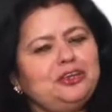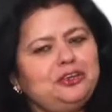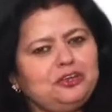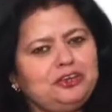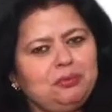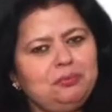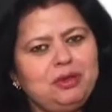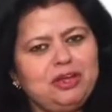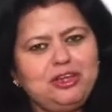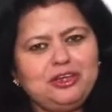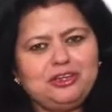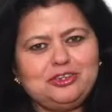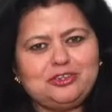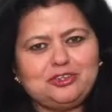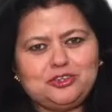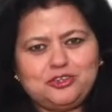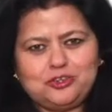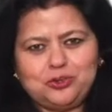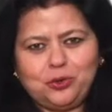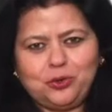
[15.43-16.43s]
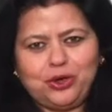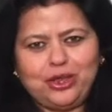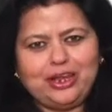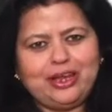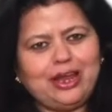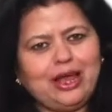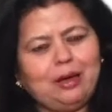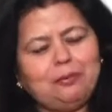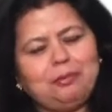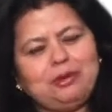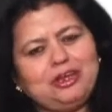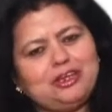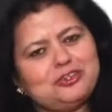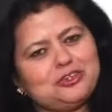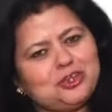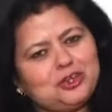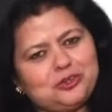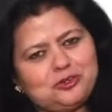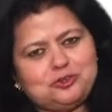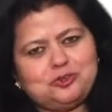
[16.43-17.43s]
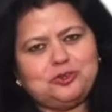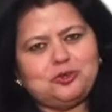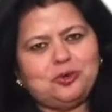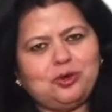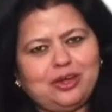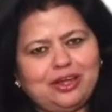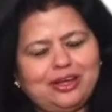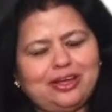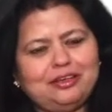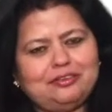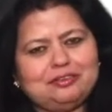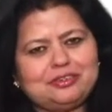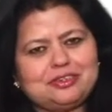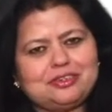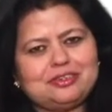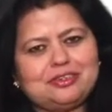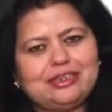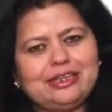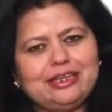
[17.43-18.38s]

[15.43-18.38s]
tremendous joy and happiness into your lives.